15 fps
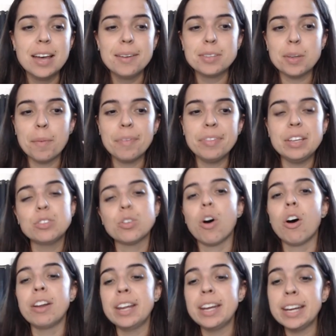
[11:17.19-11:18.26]
Some of these are
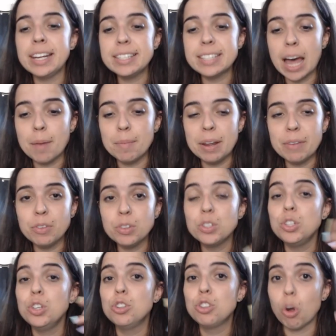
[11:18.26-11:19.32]
on an exam level, so
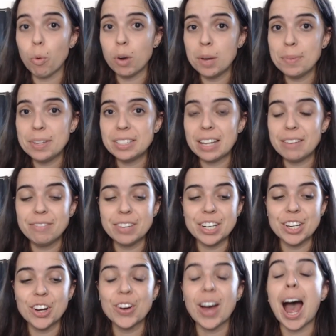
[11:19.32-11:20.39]
you don't want to miss that
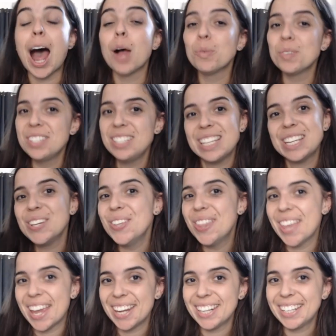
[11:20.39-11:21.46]
video. I will see you
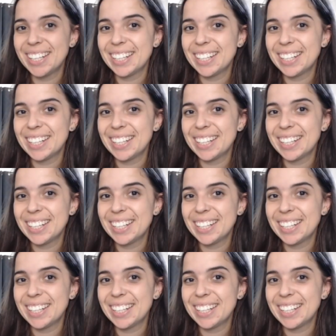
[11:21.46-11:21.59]
then.